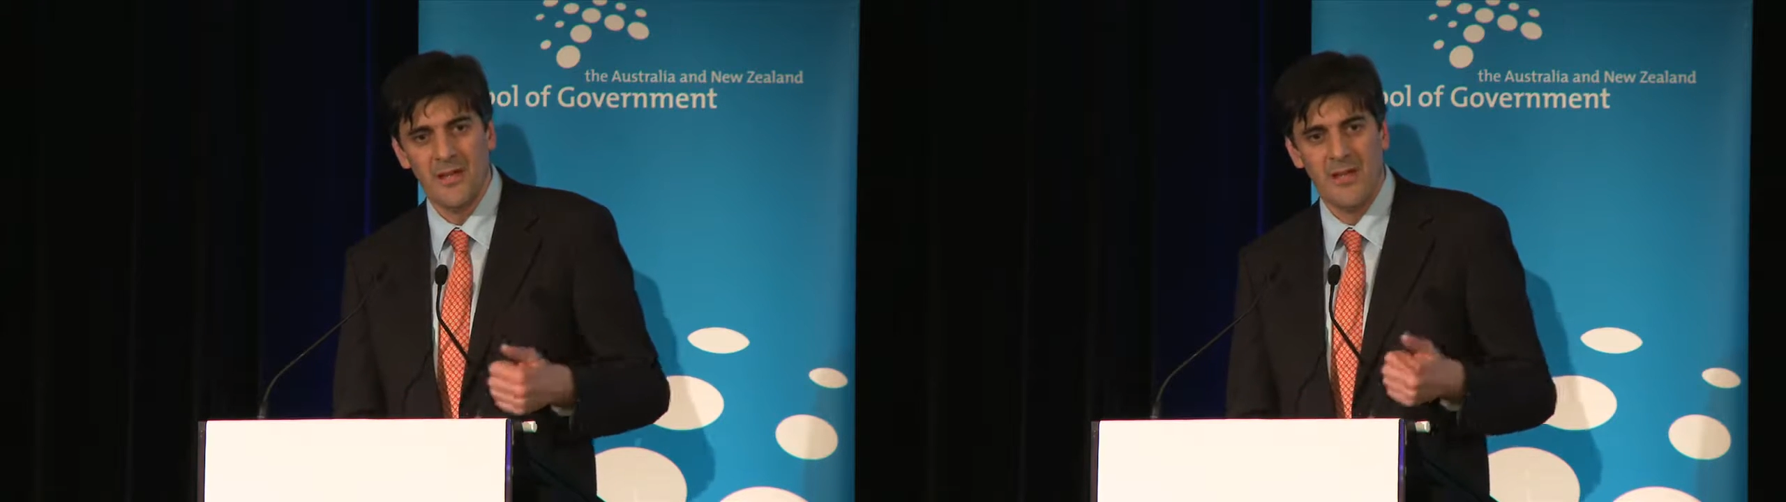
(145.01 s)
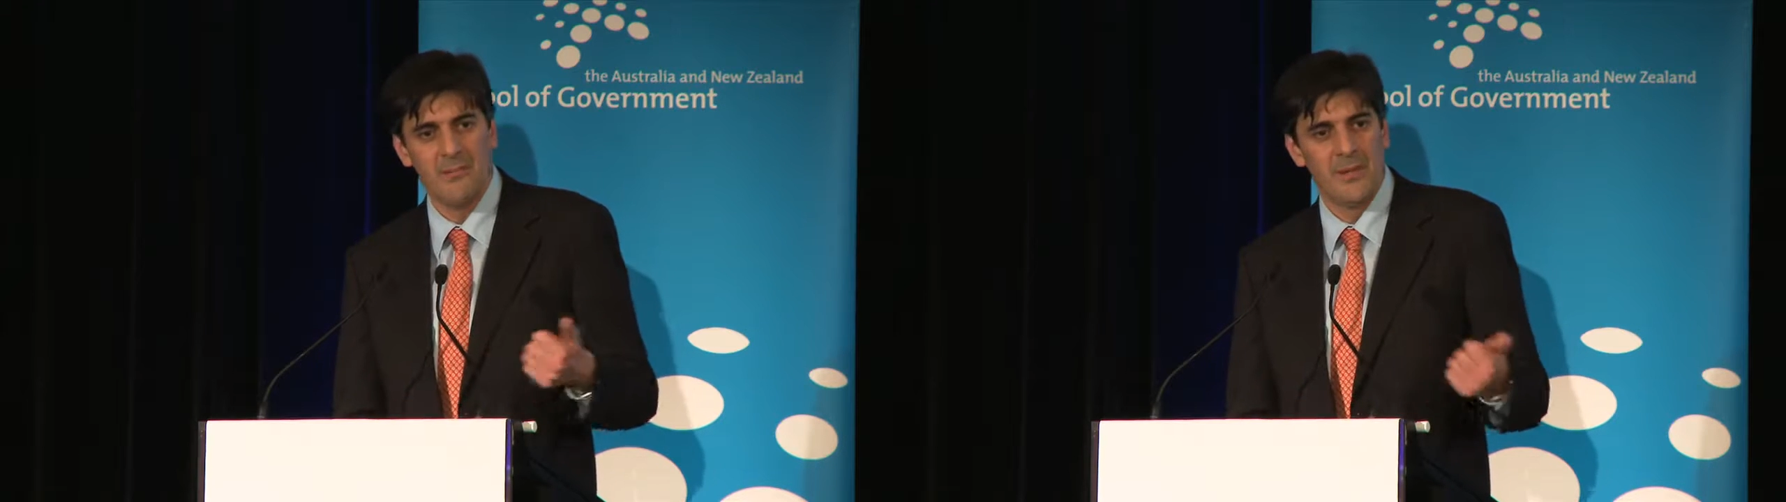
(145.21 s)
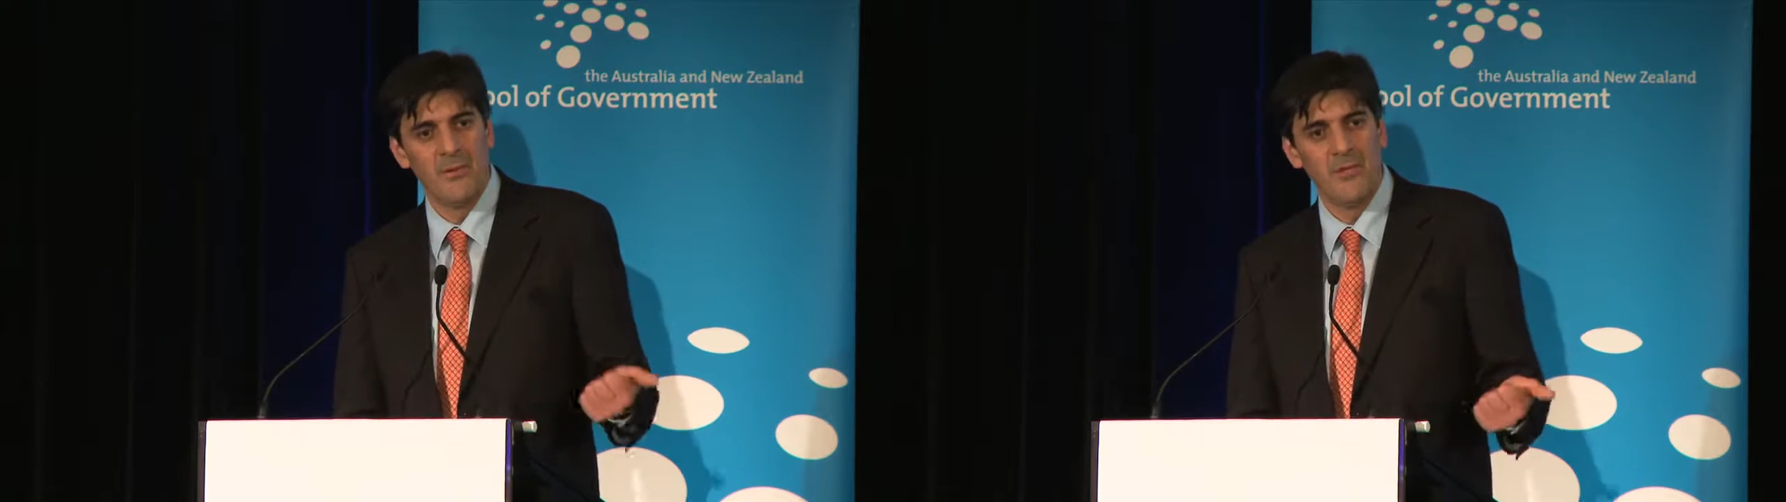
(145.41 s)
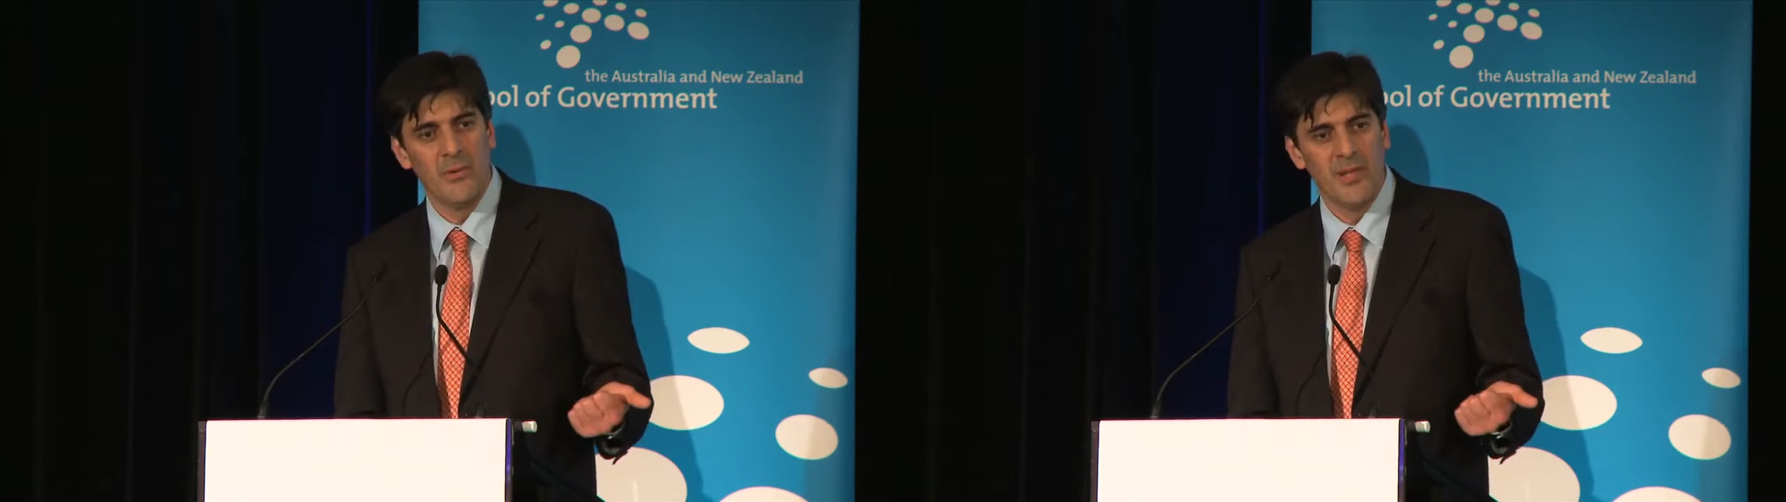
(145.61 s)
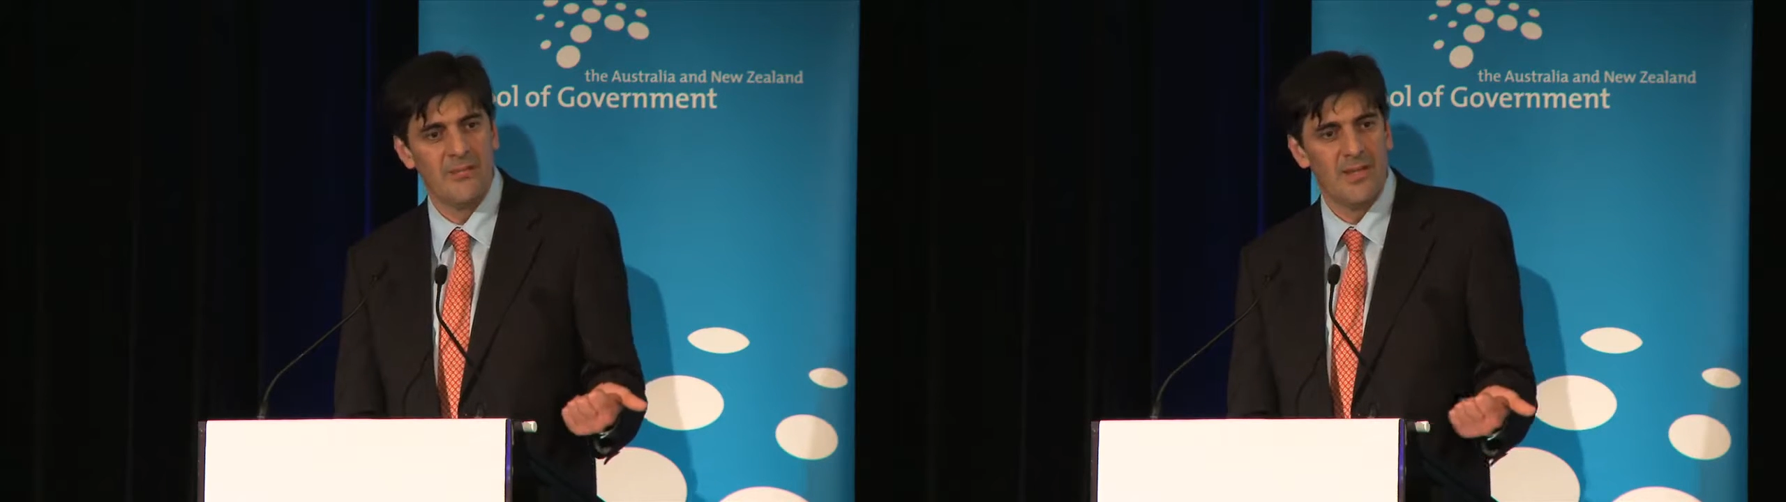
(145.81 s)
A, people don't
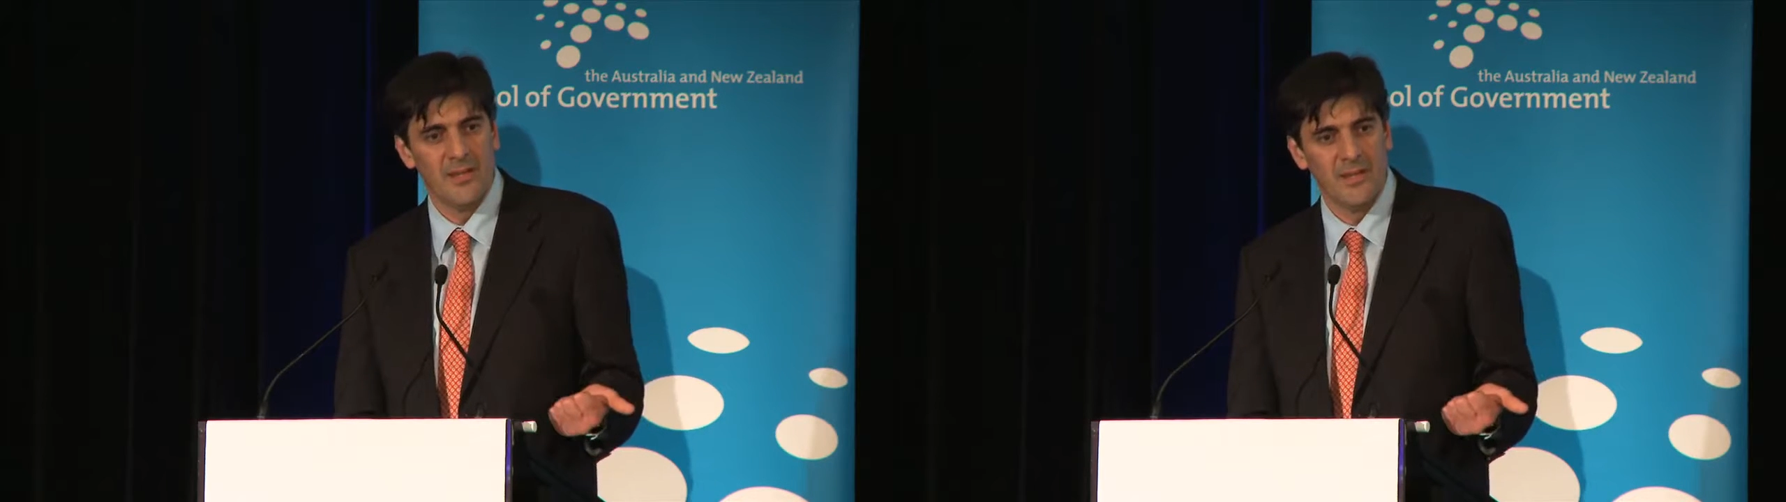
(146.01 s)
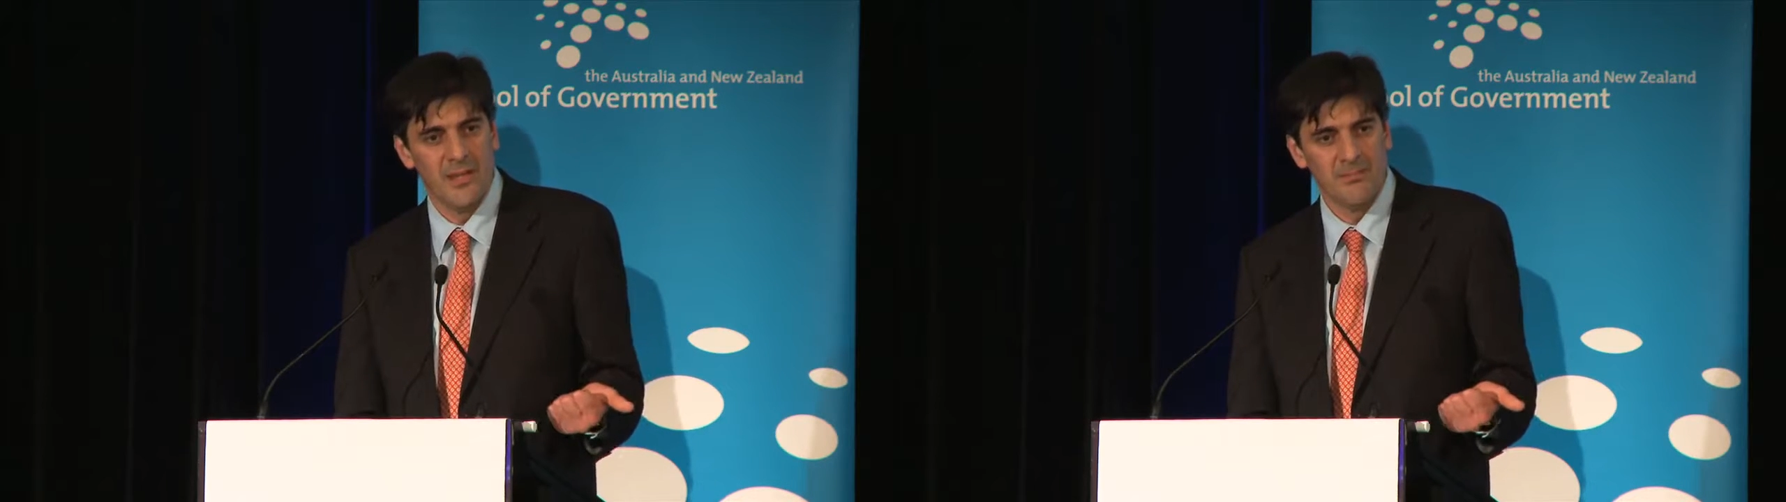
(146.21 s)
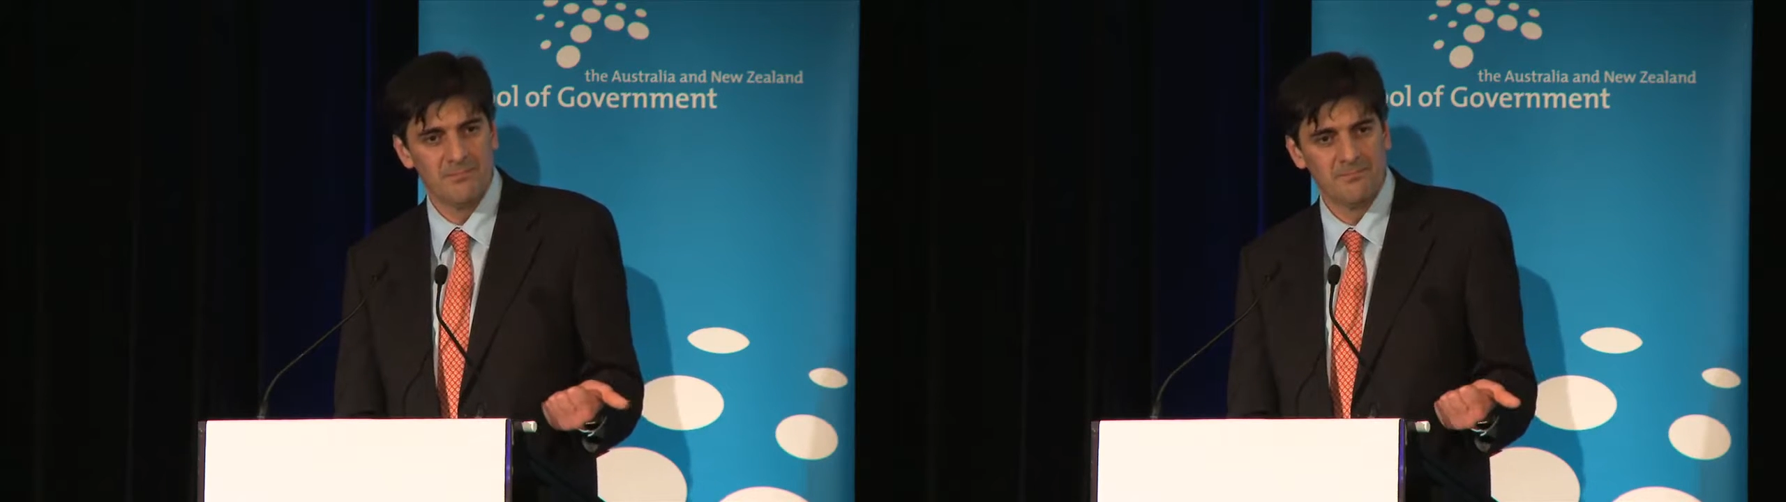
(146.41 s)
want to give anything up.